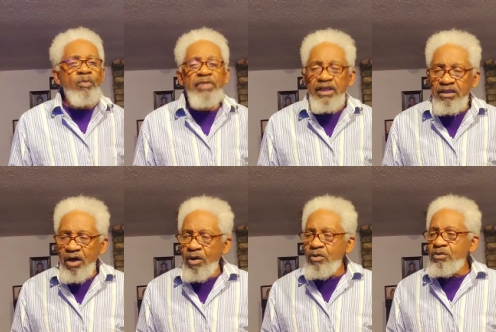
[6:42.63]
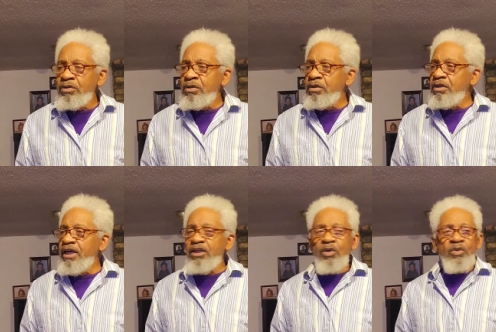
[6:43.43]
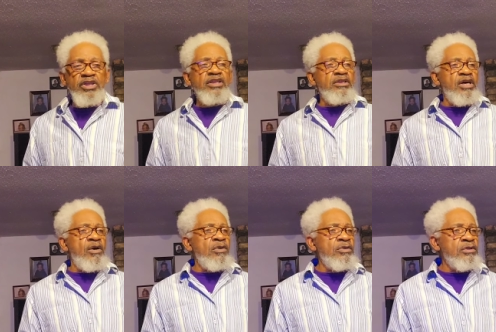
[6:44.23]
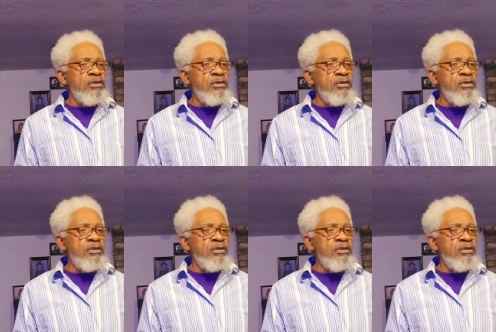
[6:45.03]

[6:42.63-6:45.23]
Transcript: big dogs. There are no little dogs.